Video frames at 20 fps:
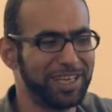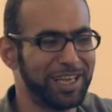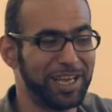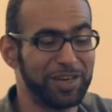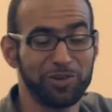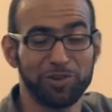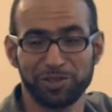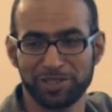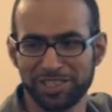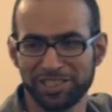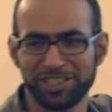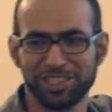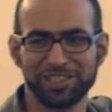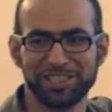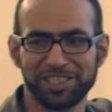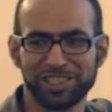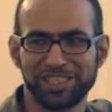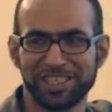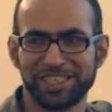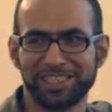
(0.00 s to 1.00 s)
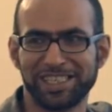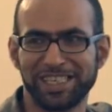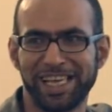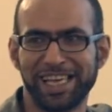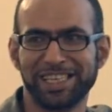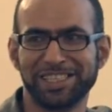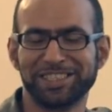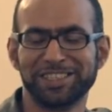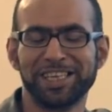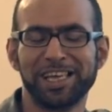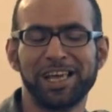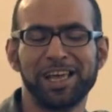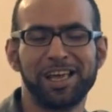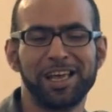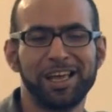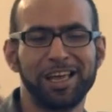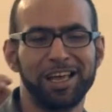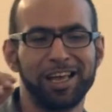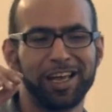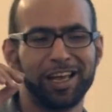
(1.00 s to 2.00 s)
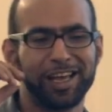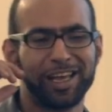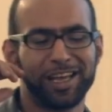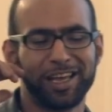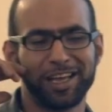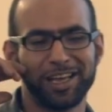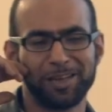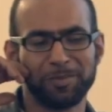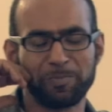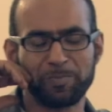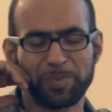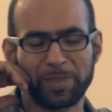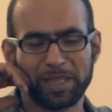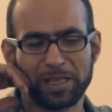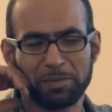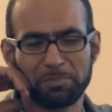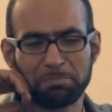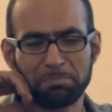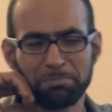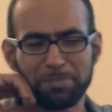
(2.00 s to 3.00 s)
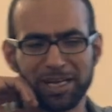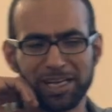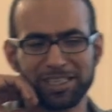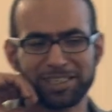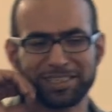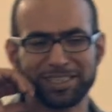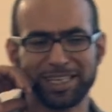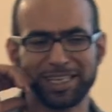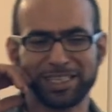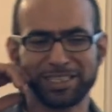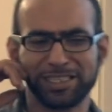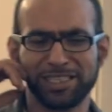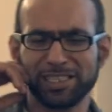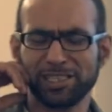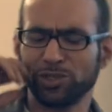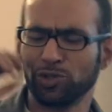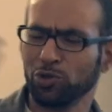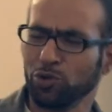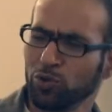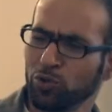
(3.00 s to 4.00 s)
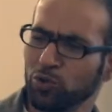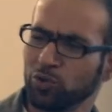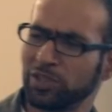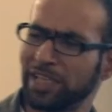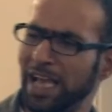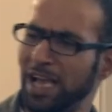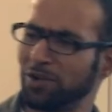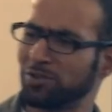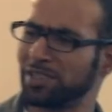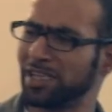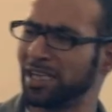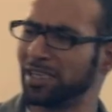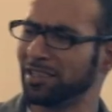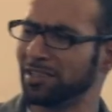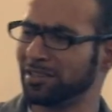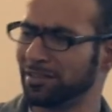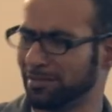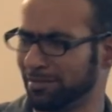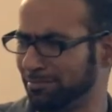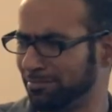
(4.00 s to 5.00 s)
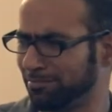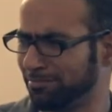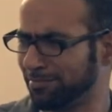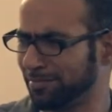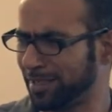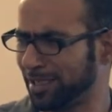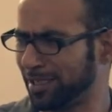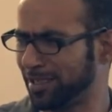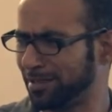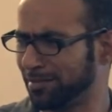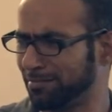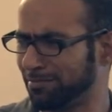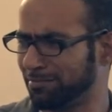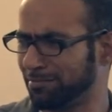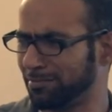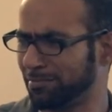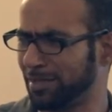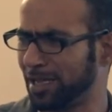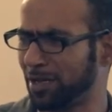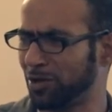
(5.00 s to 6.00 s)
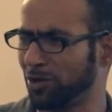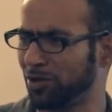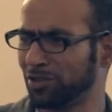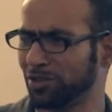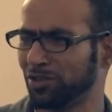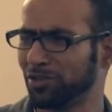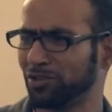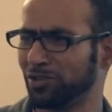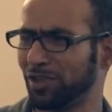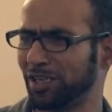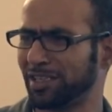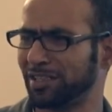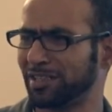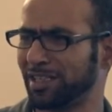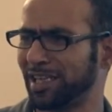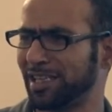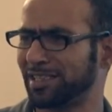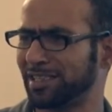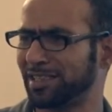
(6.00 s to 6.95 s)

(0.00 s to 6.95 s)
I know it is indigenous land, uh, but it is 2,000 according to the